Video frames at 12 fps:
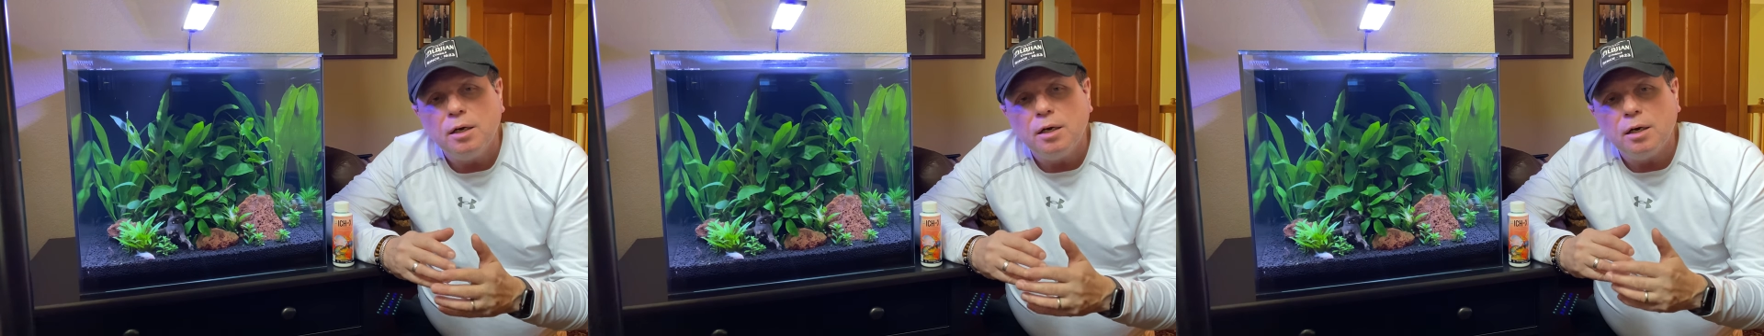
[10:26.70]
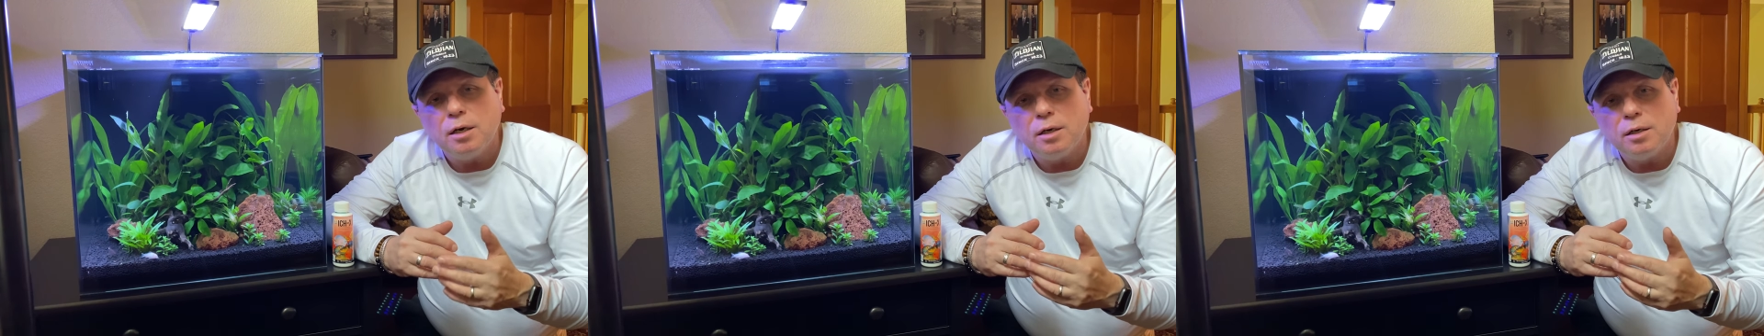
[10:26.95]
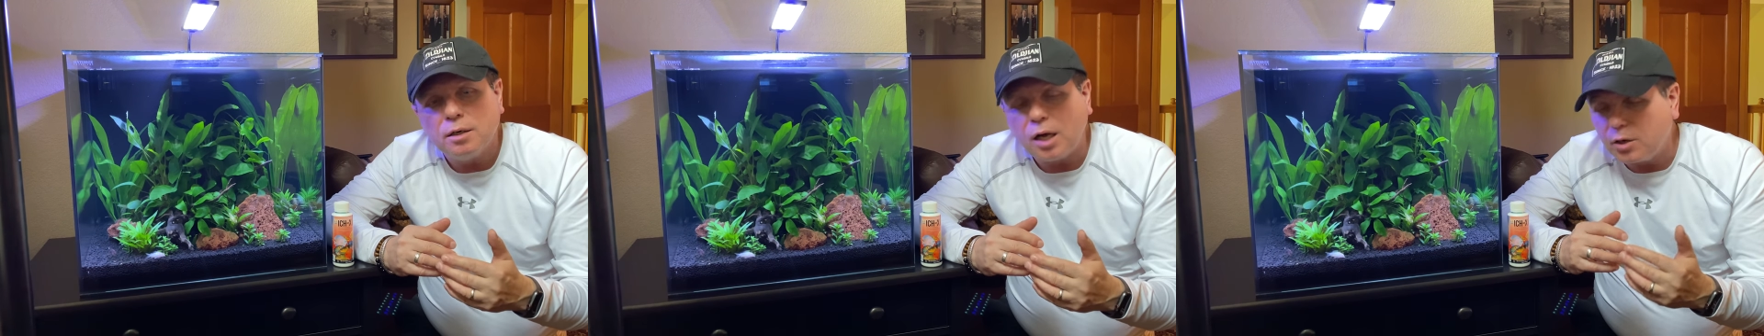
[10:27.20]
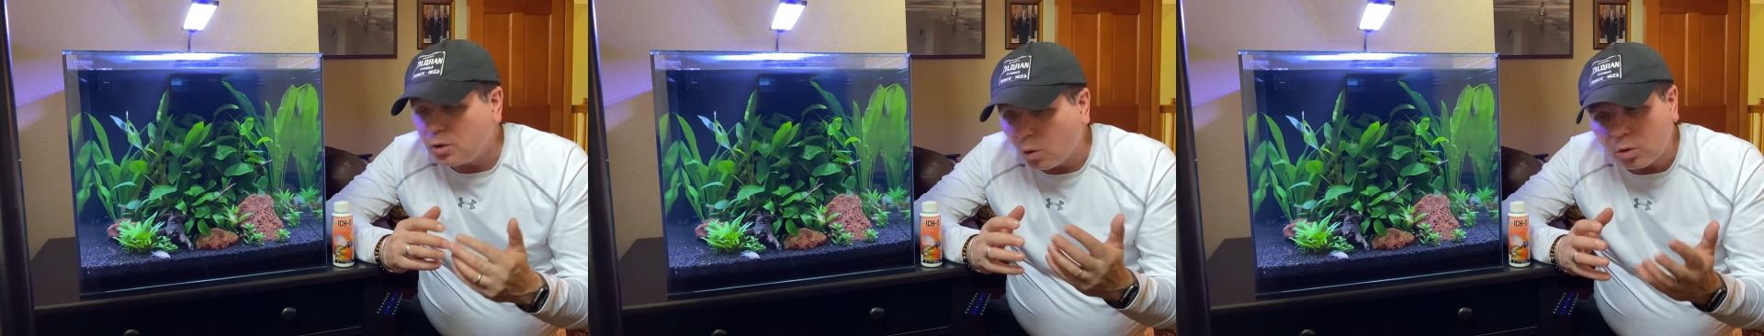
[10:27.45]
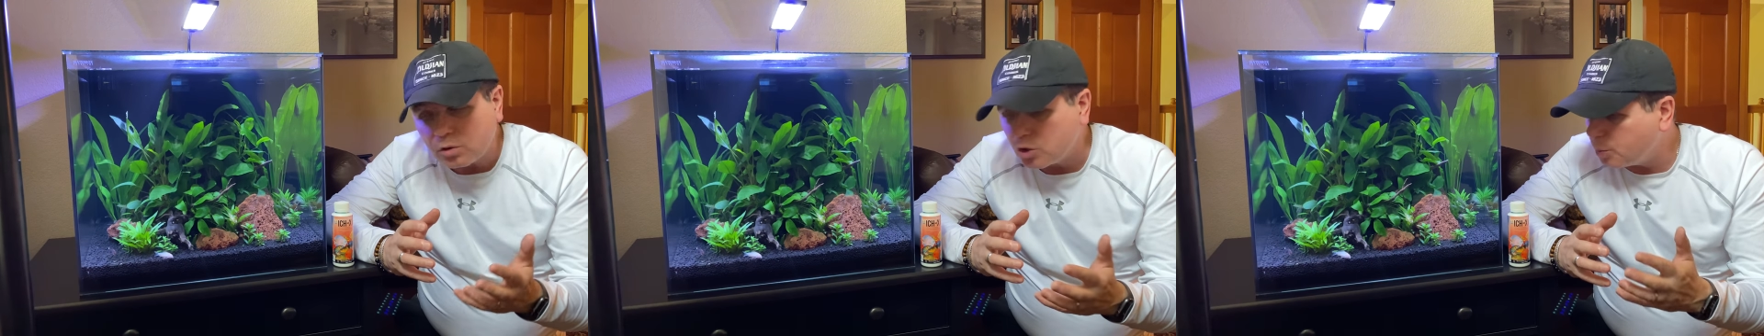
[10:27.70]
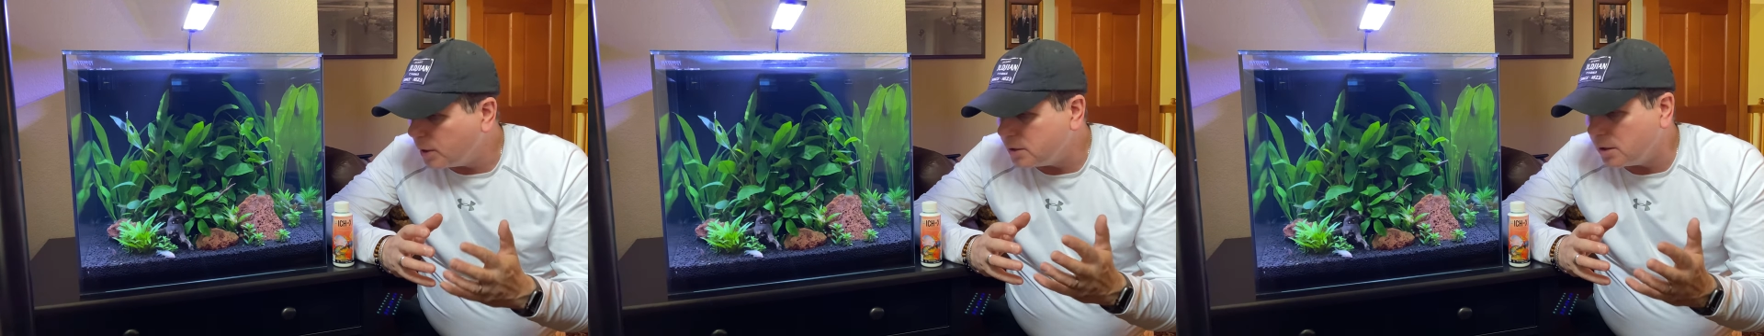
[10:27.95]
I know it'll
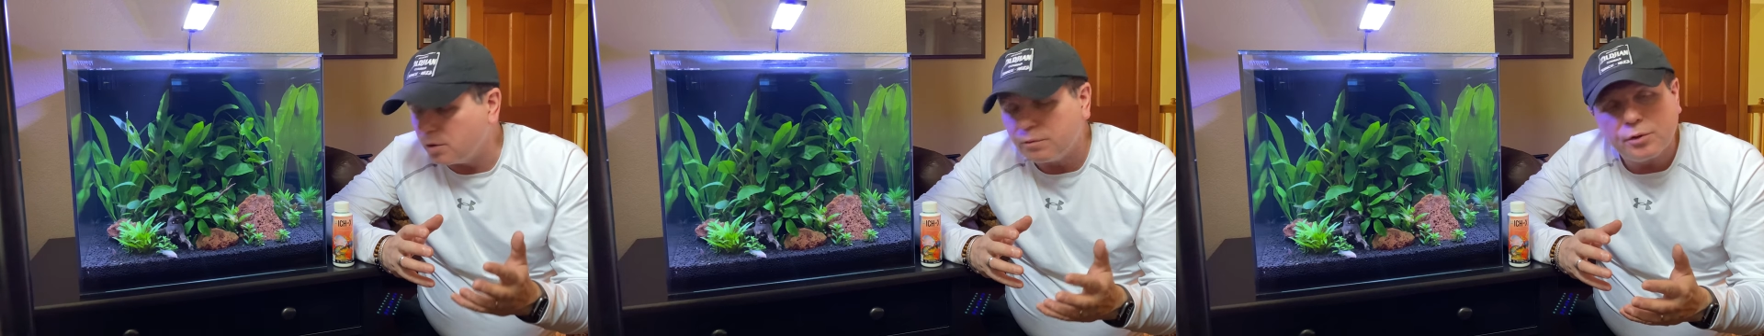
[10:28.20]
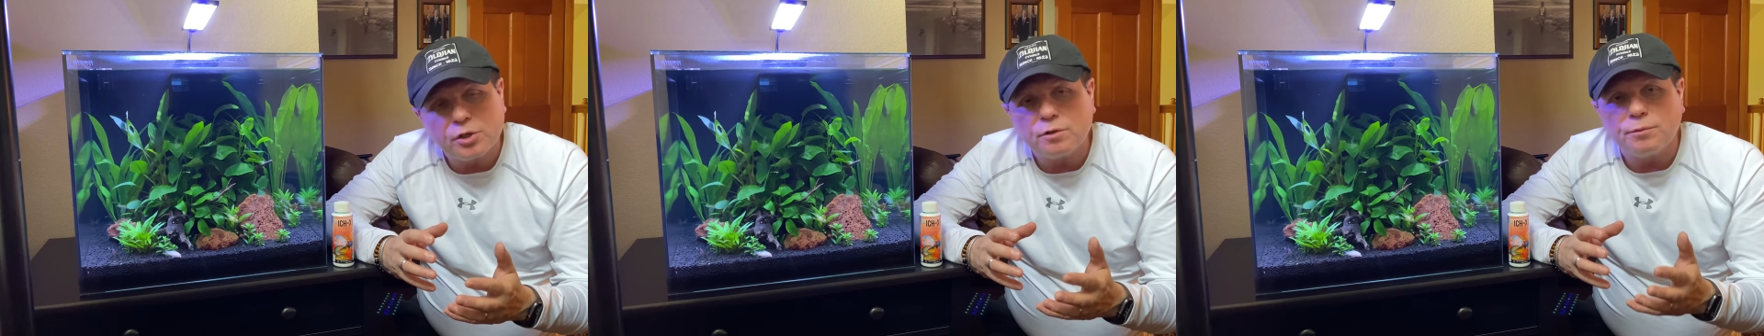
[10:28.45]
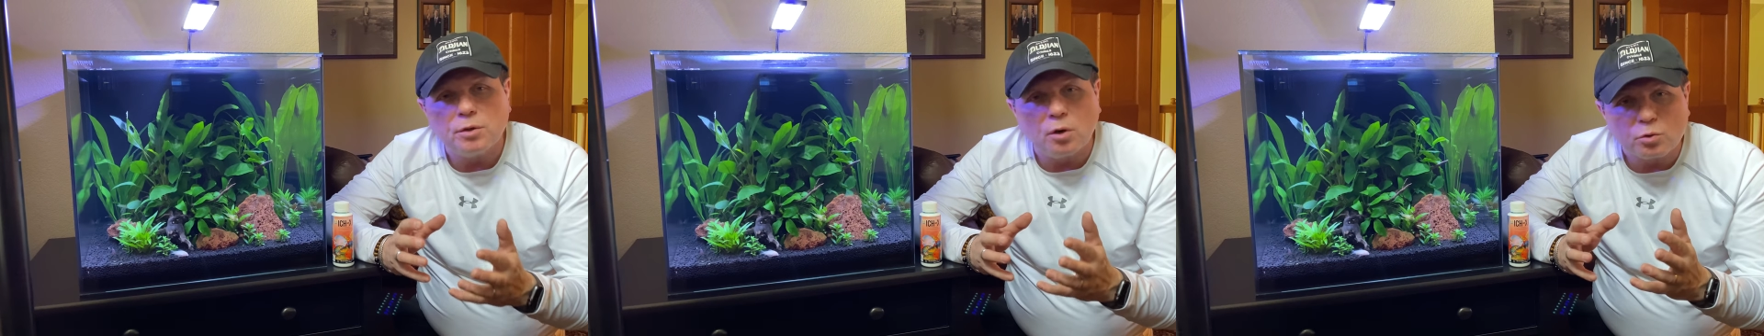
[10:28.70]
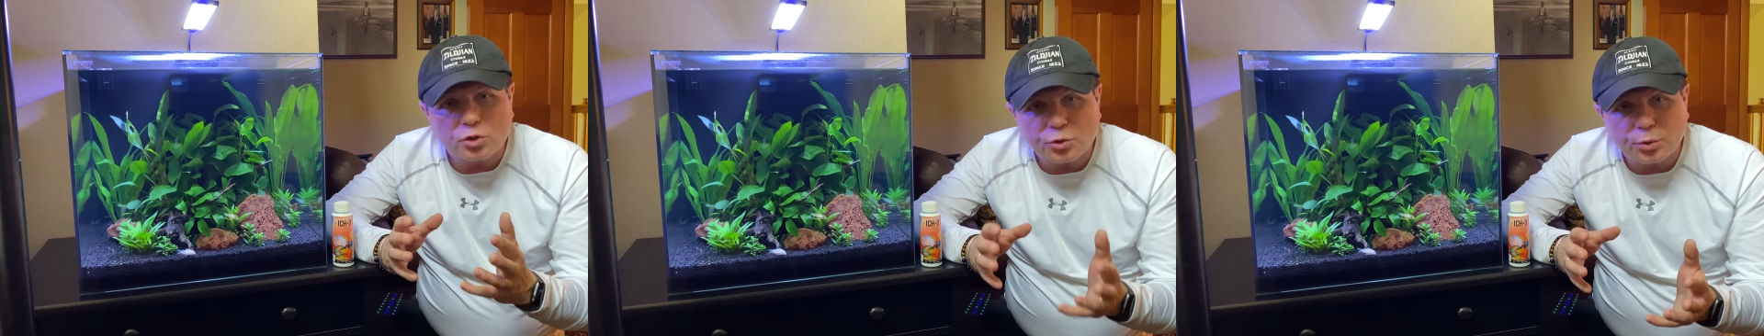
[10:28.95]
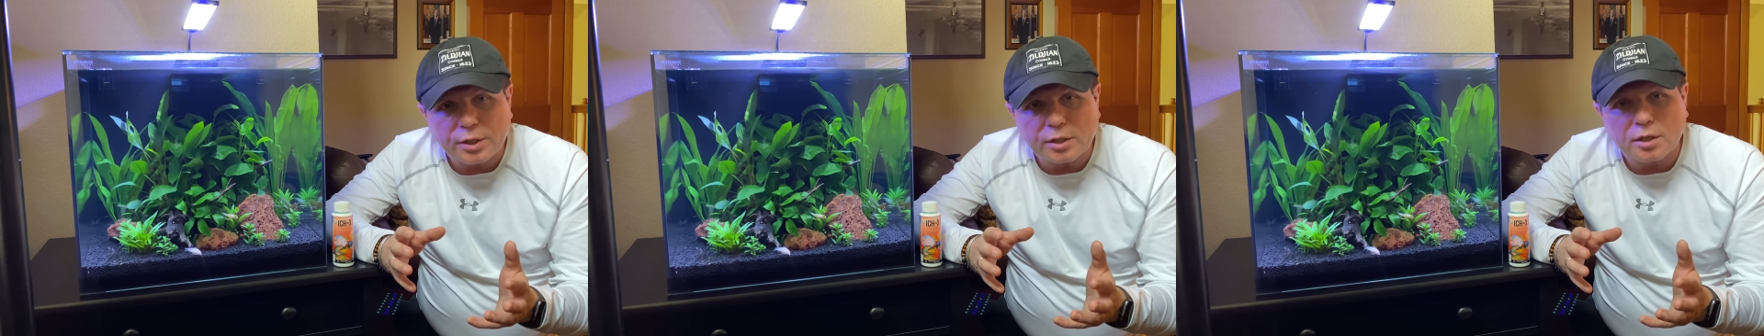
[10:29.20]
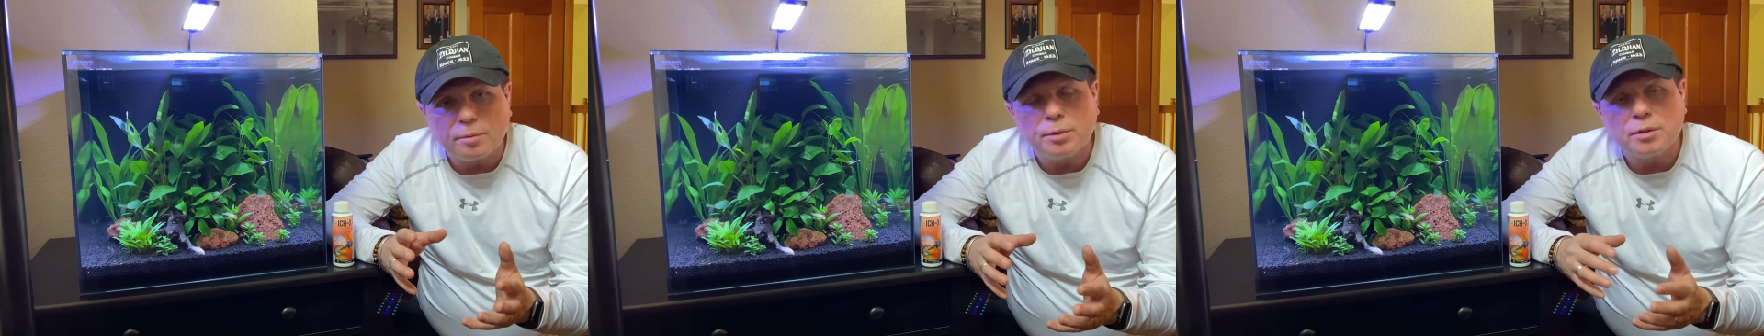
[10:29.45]
spread to other fish if you don't treat it,